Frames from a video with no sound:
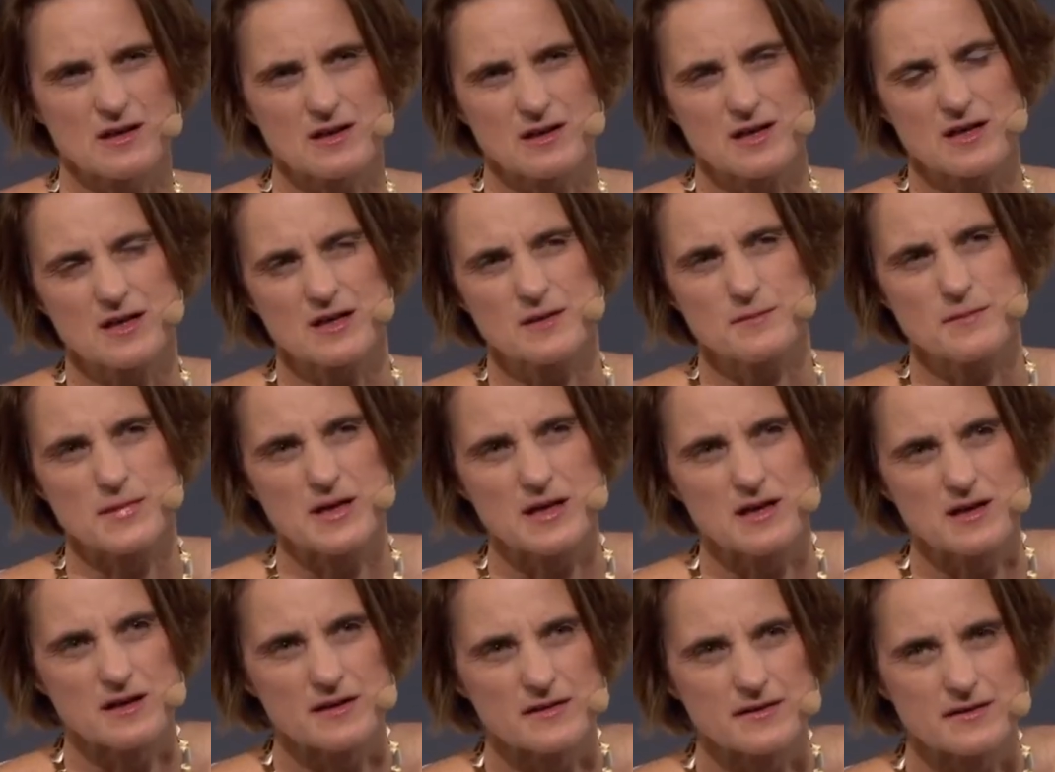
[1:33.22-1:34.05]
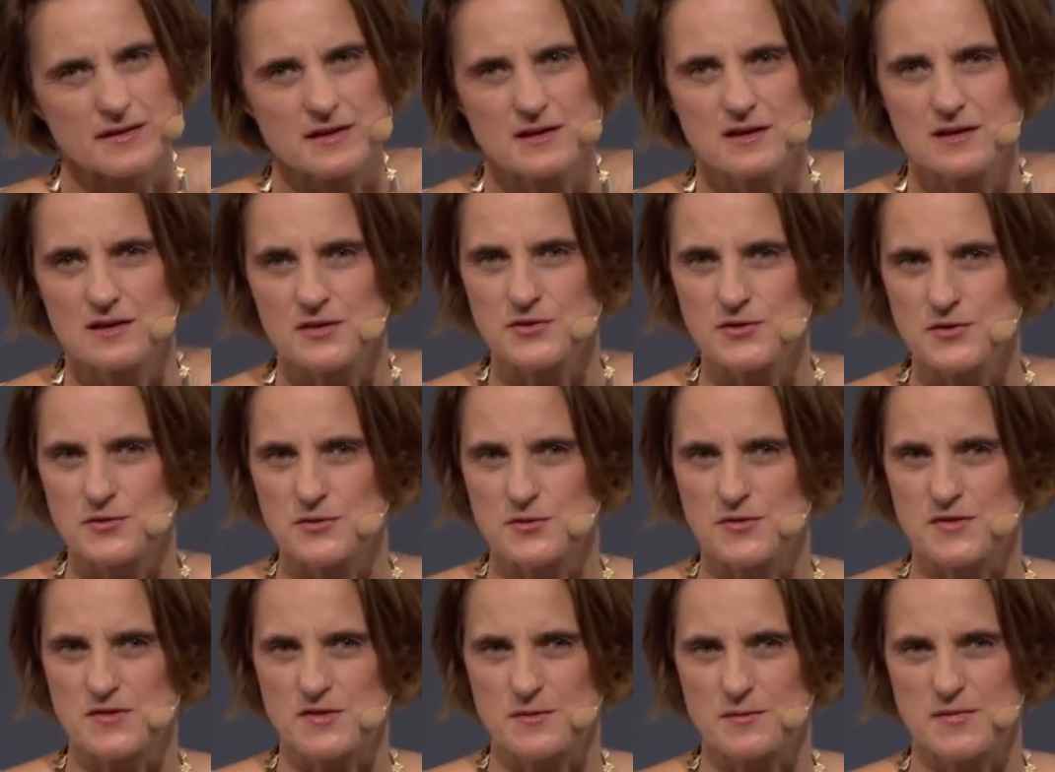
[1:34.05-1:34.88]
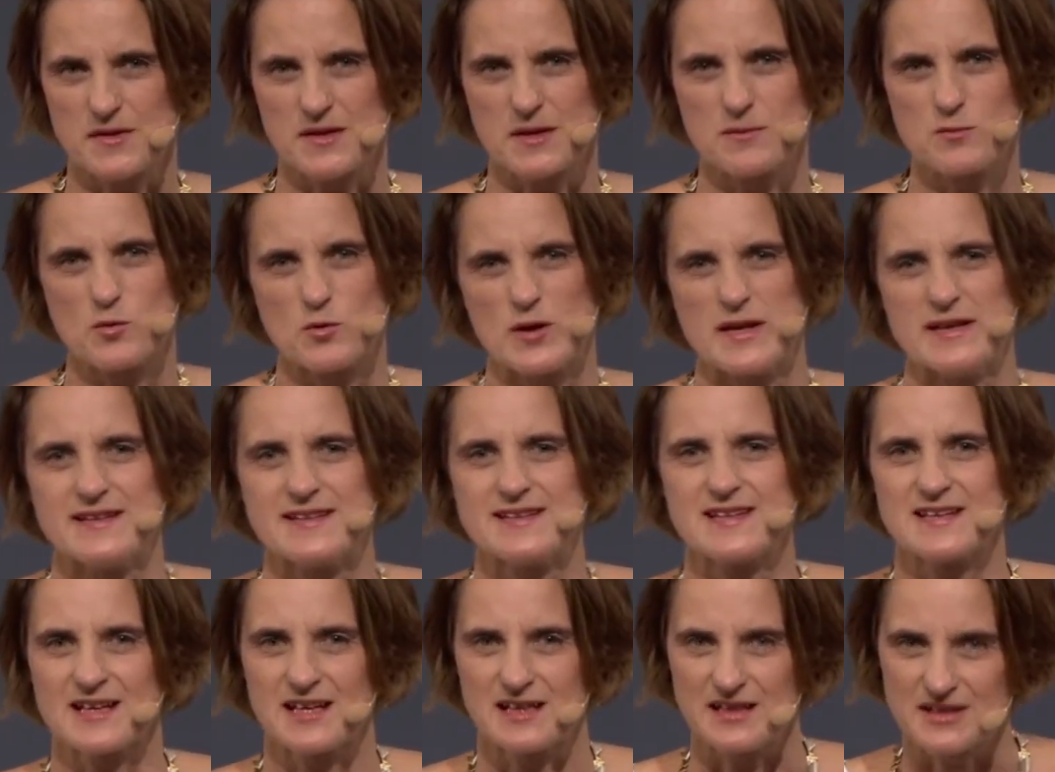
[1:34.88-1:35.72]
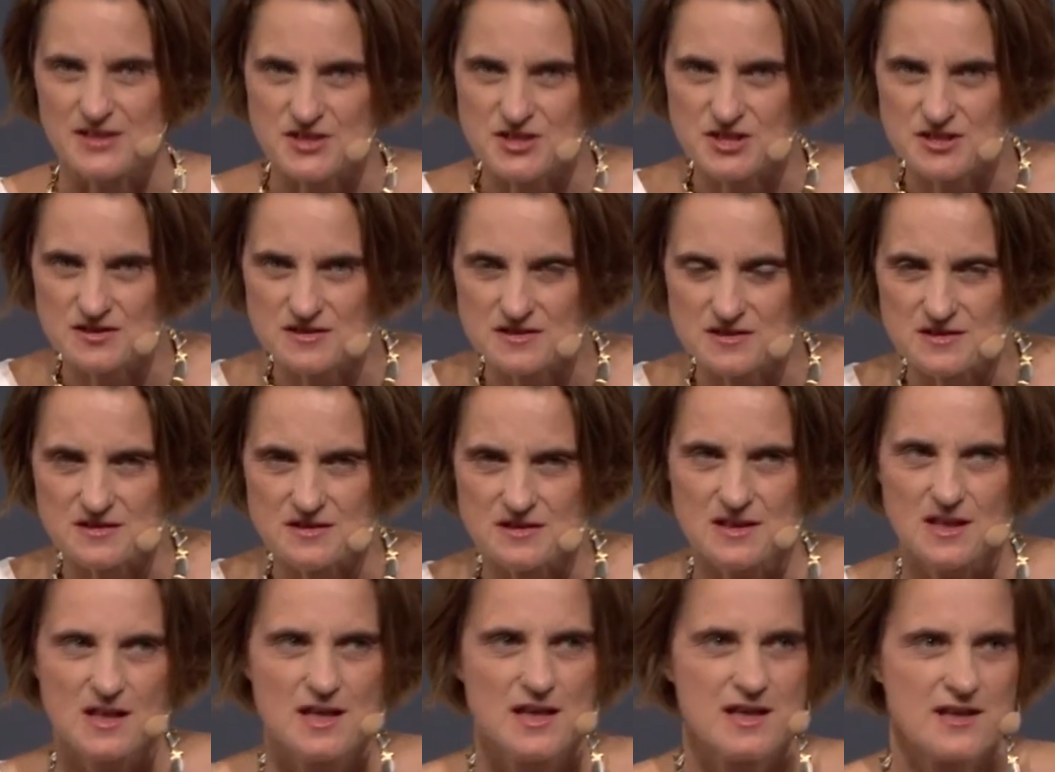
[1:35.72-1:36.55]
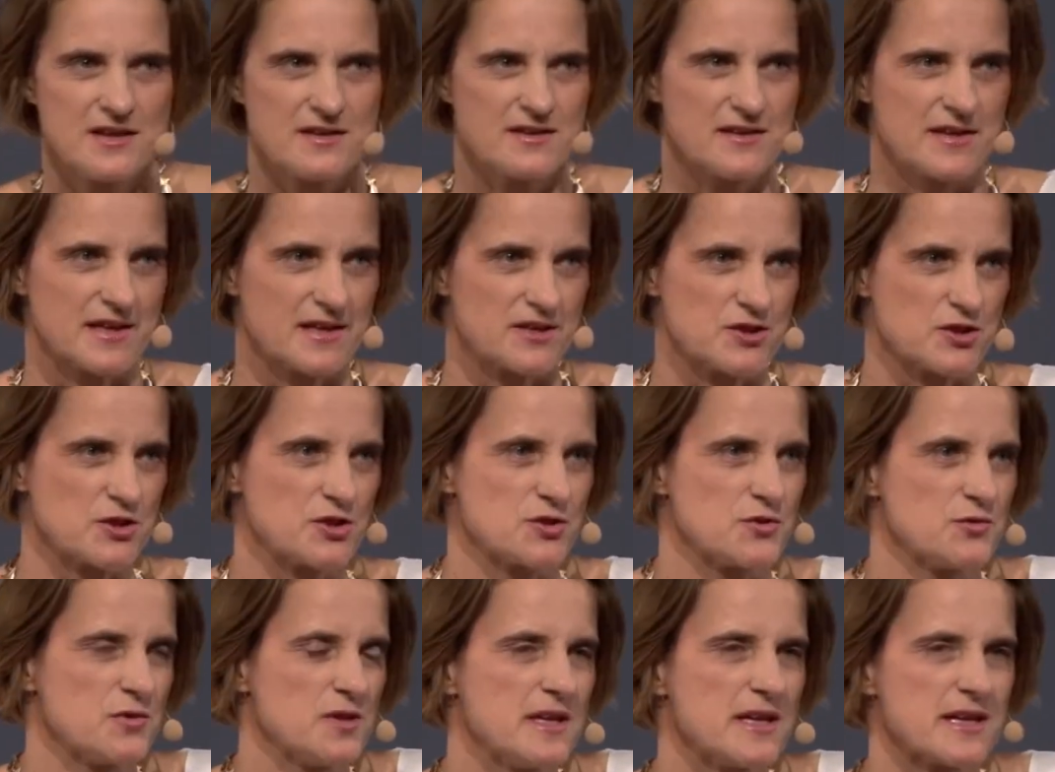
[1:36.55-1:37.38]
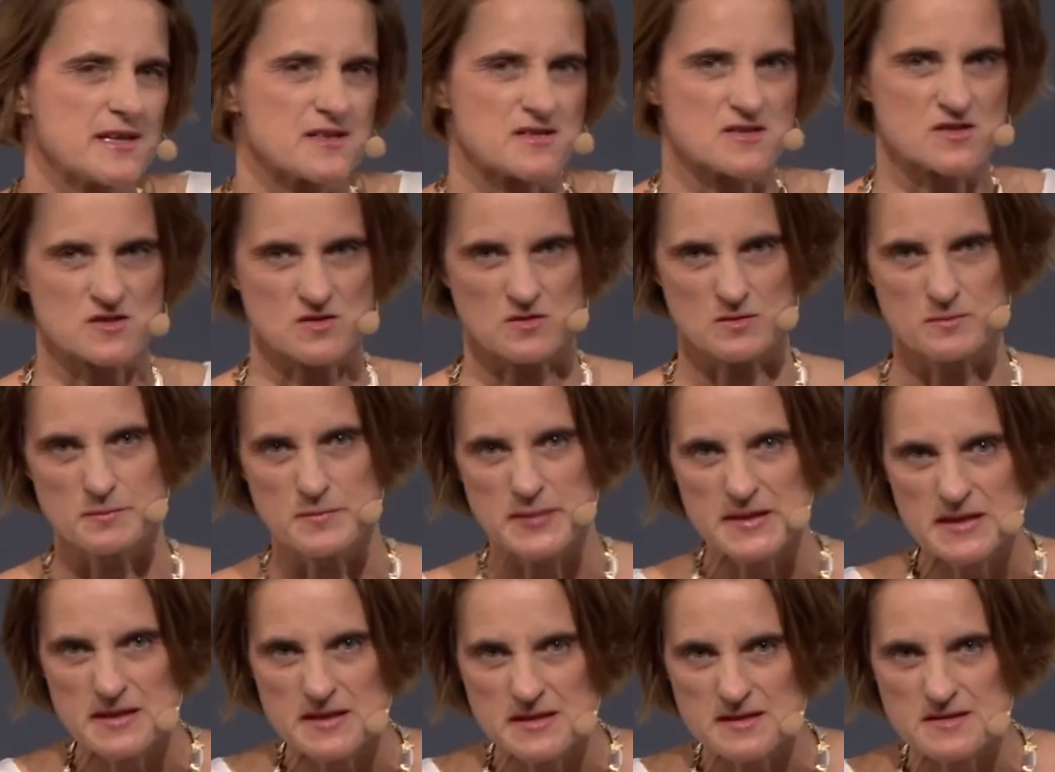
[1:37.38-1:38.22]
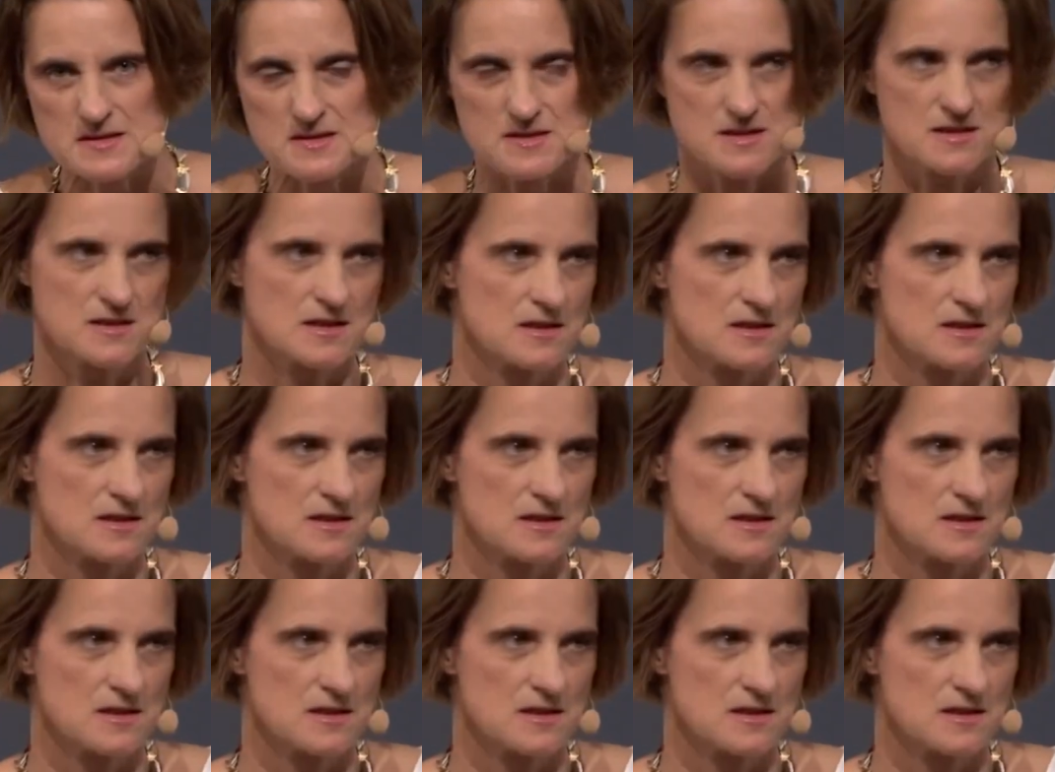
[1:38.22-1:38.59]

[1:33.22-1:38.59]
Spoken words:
Daphne Bavelier in a TED Talk in June actually showed through research that gamers have